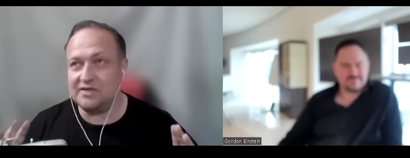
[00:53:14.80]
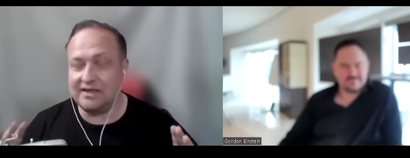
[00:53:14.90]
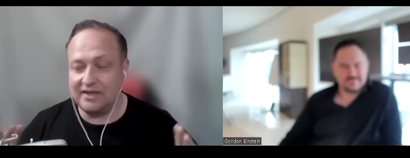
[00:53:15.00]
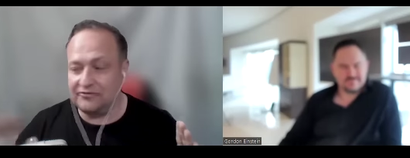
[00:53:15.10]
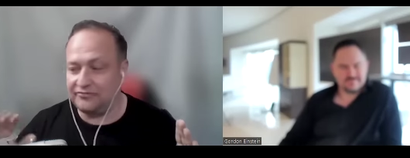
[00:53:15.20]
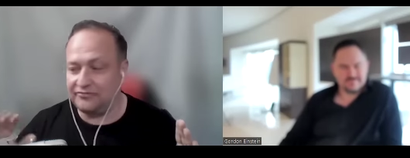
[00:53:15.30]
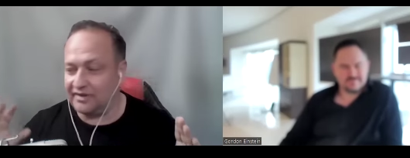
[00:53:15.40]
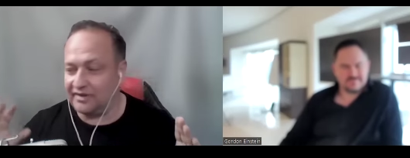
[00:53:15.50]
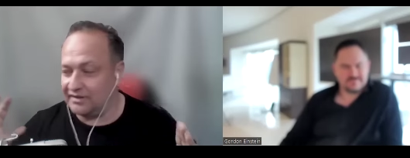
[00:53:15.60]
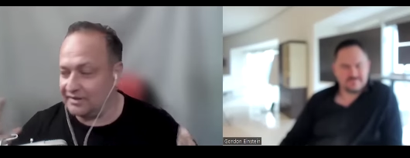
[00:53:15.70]
Speaker 1: if uh,
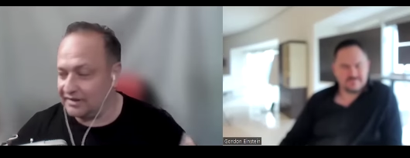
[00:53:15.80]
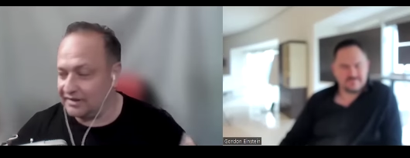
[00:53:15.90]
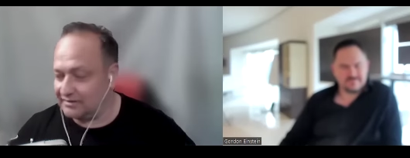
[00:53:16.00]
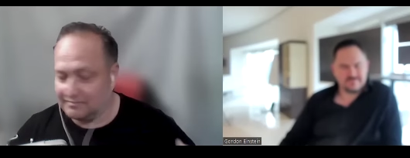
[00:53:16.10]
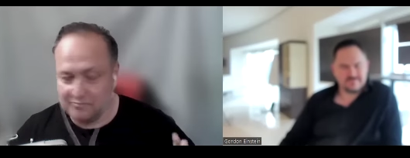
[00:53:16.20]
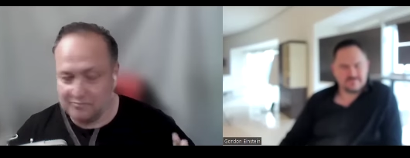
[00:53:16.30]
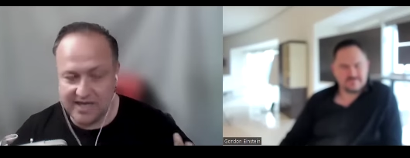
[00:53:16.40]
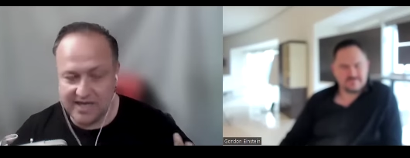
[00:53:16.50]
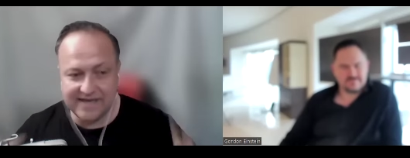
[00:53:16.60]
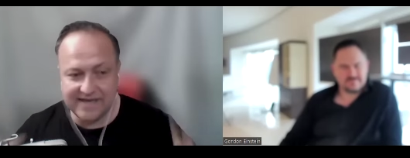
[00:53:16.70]
uh,
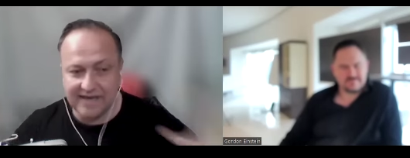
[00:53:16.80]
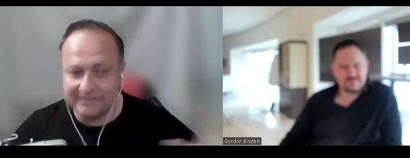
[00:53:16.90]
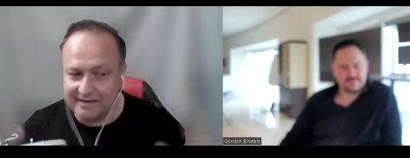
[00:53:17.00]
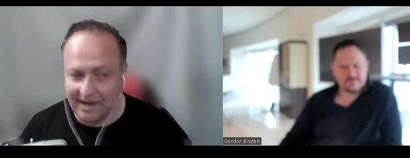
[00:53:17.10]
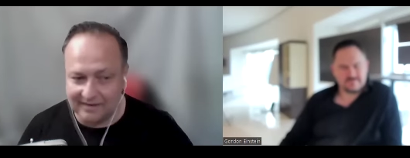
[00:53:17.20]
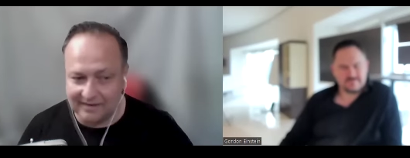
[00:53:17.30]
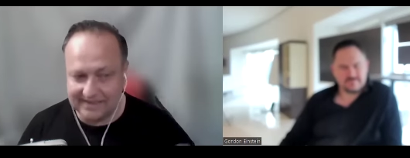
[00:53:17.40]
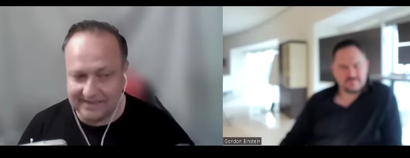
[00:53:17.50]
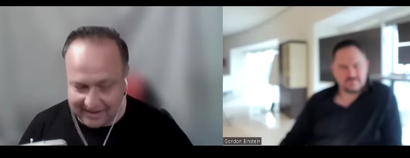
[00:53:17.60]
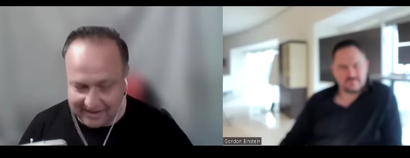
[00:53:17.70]
he can't
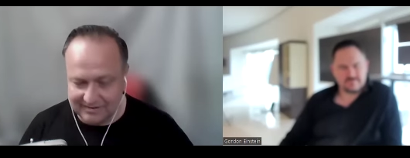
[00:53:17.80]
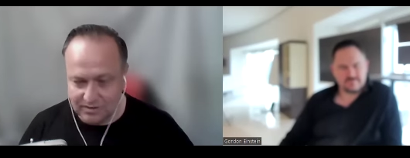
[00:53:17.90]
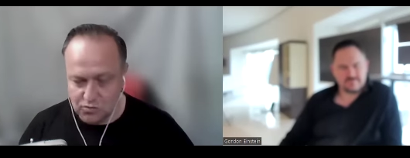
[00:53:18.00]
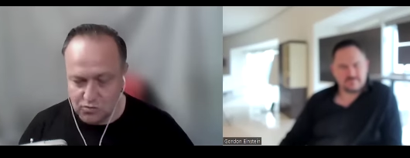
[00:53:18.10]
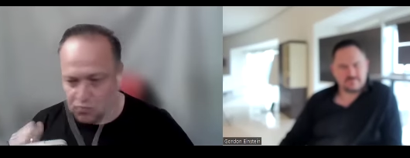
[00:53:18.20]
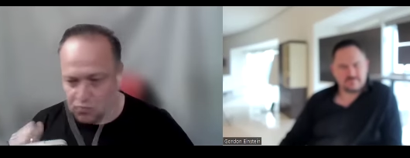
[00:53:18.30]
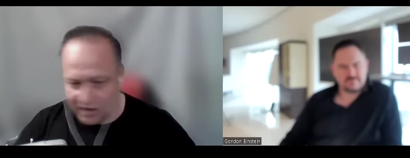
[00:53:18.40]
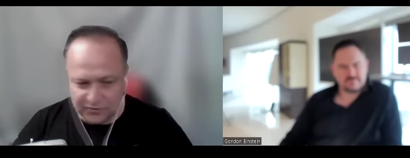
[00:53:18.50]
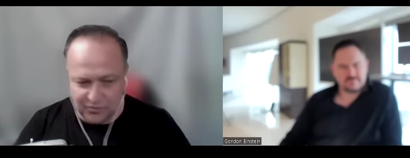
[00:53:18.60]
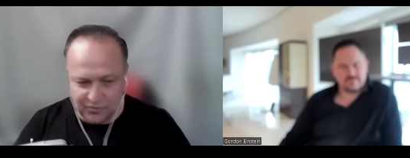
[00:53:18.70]
understand
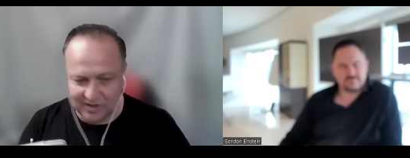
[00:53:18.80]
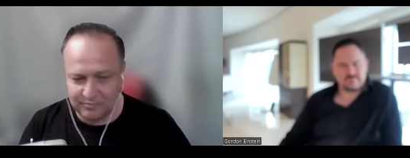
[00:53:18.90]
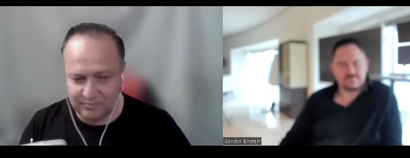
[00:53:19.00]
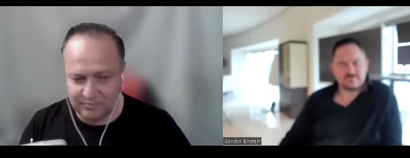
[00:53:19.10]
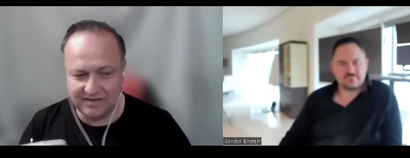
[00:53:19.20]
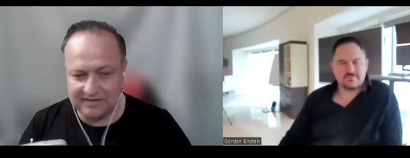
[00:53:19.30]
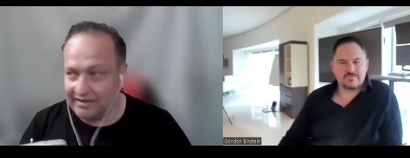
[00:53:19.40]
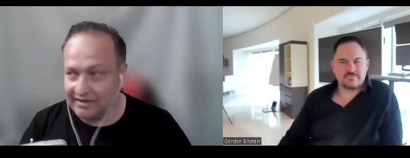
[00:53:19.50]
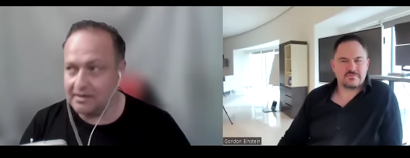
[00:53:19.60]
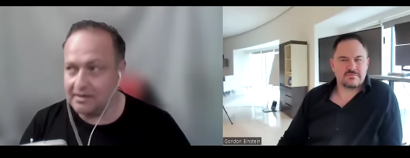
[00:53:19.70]
what you are putting
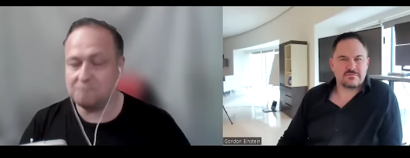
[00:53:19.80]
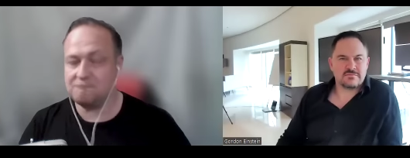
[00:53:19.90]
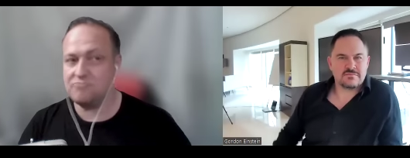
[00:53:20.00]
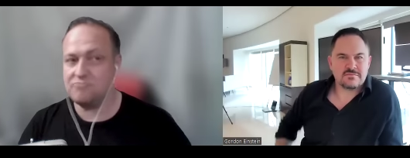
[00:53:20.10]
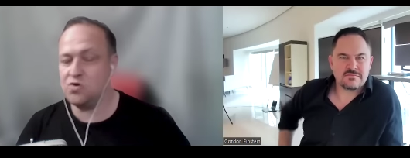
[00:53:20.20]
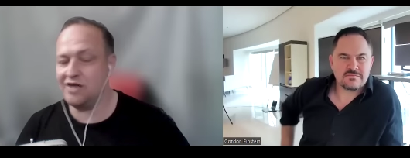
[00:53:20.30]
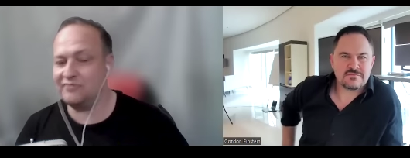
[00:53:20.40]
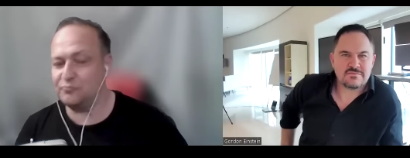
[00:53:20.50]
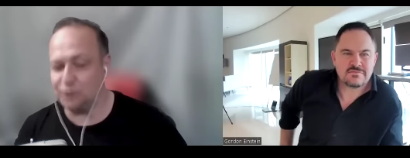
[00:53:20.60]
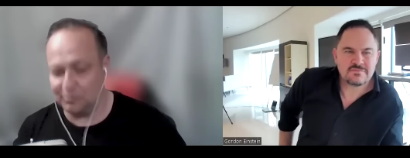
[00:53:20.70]
there, you have
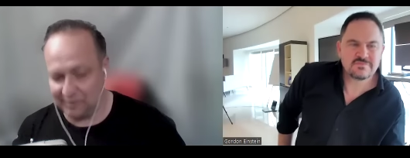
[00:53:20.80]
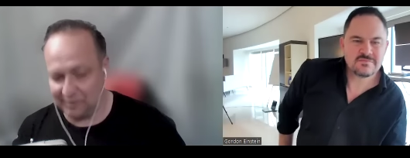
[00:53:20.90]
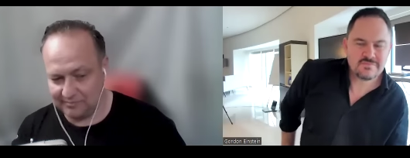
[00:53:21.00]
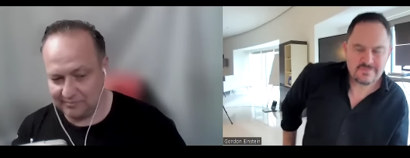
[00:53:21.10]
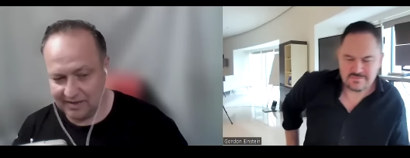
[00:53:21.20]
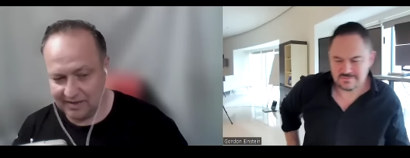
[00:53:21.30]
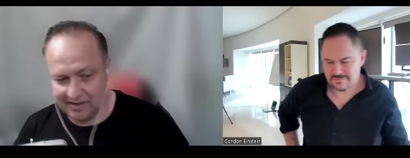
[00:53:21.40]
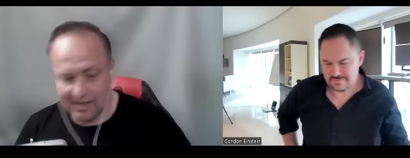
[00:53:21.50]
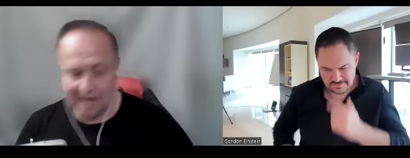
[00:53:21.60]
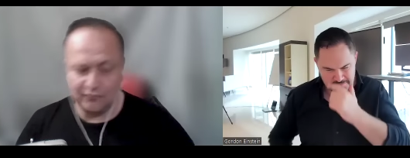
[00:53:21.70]
a problem.
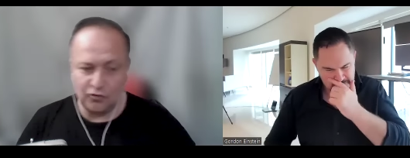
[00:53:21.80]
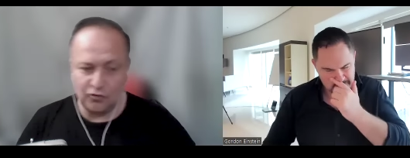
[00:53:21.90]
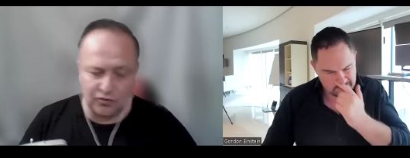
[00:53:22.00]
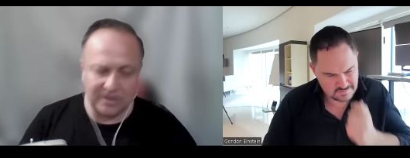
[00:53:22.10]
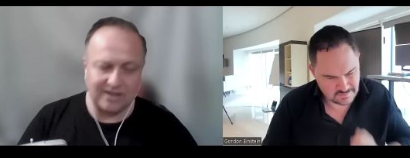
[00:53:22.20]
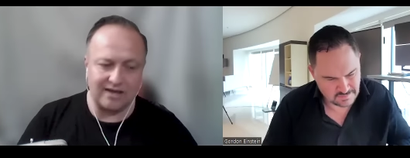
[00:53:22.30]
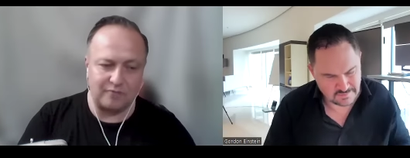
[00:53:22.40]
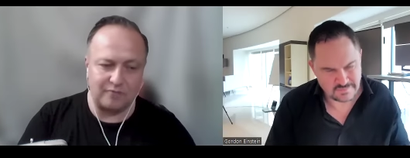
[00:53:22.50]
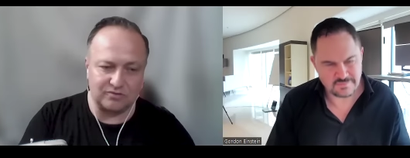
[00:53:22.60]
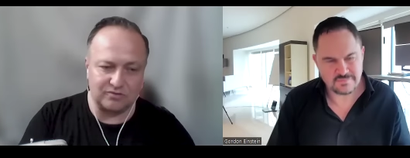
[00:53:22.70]
I'm not talking here
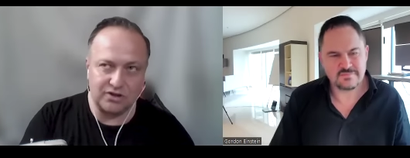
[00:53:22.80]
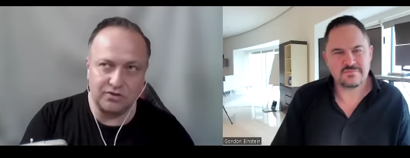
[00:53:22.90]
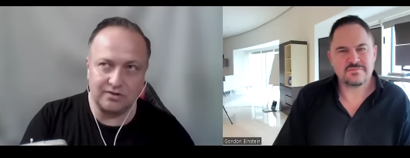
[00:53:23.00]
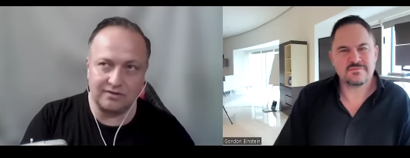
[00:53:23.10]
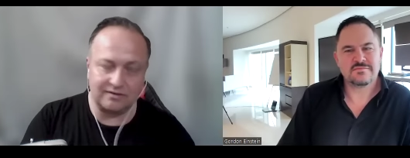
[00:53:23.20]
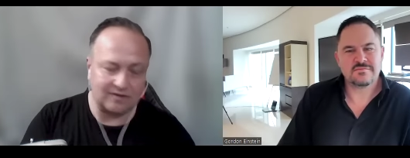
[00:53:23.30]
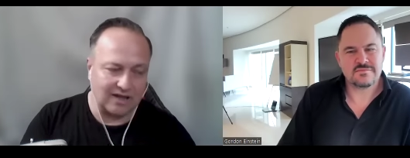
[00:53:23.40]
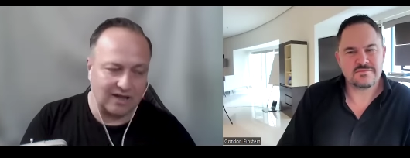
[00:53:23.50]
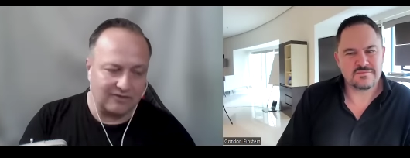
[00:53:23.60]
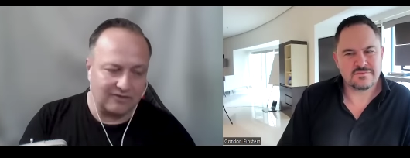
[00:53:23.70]
about uh,
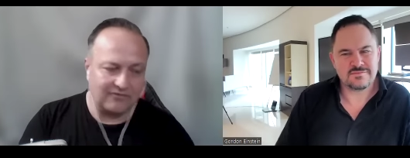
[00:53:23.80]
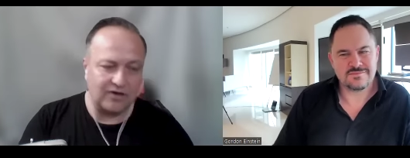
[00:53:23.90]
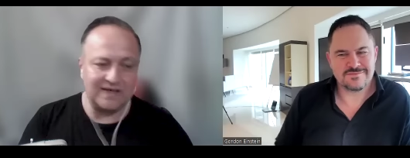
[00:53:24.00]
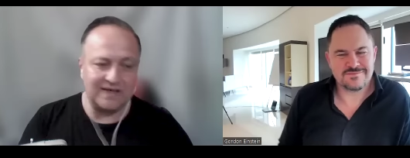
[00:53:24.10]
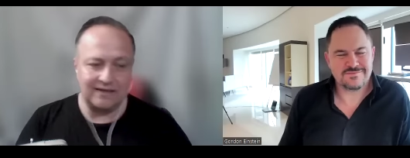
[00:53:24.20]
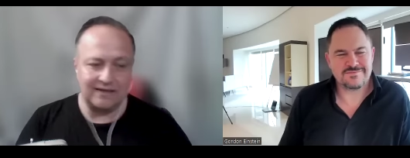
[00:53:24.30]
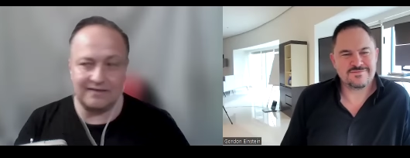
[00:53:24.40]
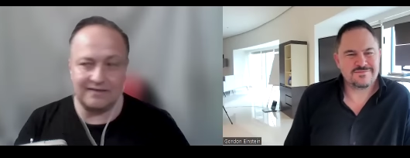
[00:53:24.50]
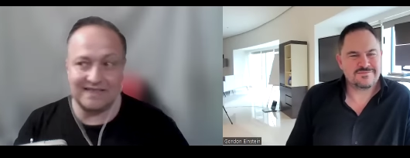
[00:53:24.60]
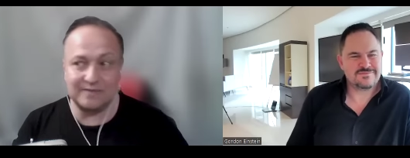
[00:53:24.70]
very uh,
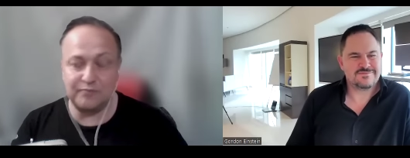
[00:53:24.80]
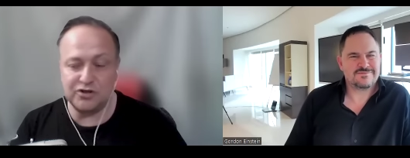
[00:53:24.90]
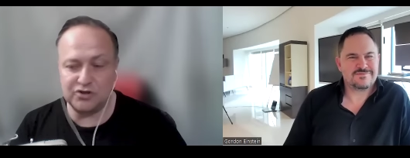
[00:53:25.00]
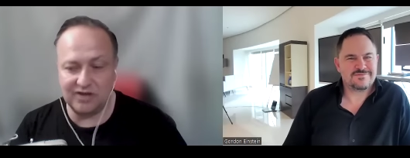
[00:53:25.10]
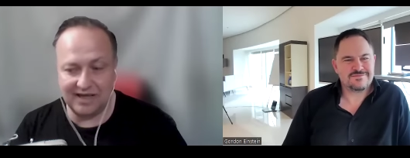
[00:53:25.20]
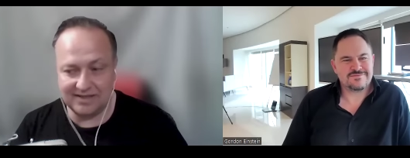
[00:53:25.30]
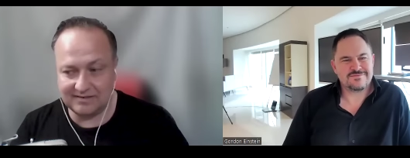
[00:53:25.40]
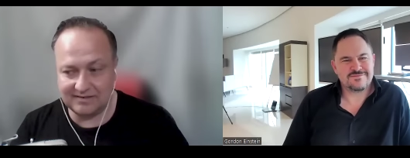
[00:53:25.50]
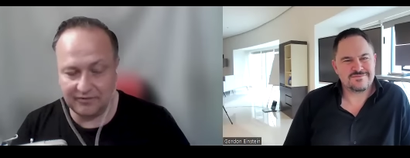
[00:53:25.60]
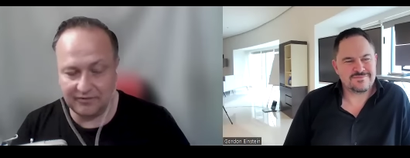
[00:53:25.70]
specialized
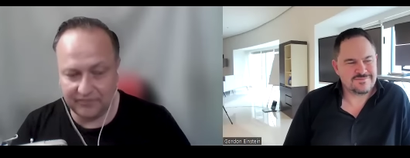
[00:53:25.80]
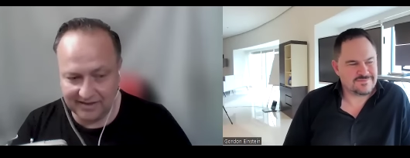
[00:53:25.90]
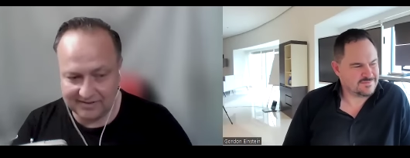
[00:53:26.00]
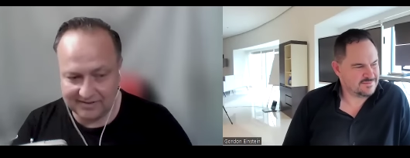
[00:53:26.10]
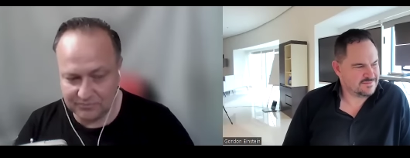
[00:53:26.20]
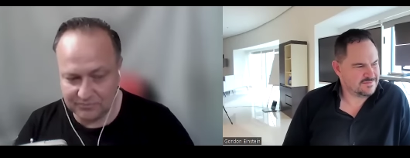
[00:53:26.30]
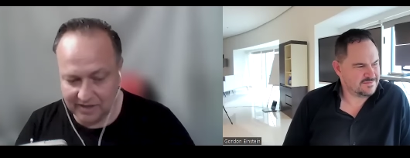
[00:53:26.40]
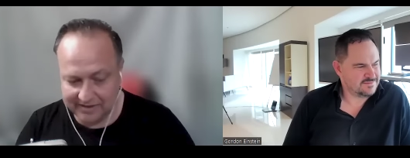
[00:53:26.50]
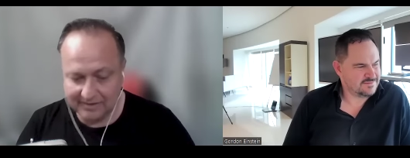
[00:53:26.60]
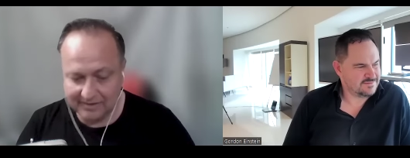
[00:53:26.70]
things,
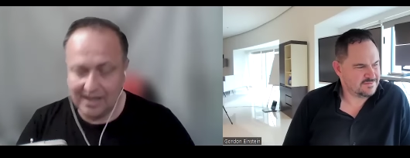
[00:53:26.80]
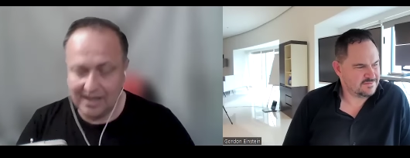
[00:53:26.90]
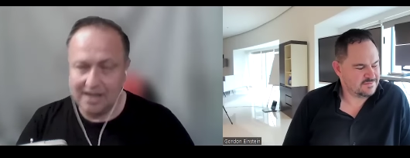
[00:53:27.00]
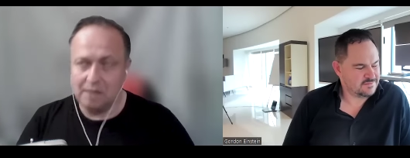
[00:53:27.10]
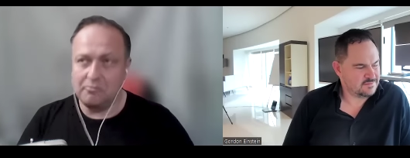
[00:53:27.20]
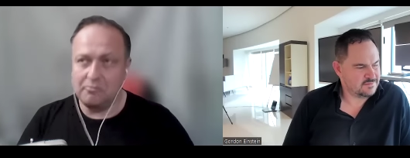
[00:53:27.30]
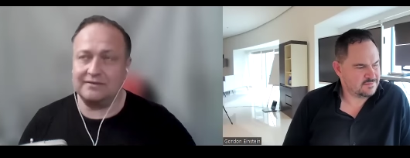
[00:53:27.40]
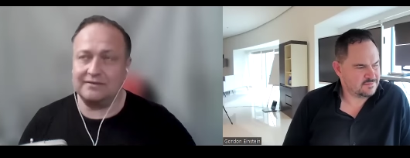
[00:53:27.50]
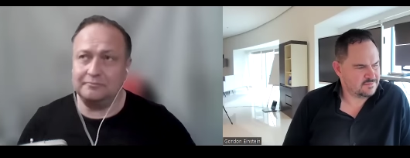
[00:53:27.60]
right? But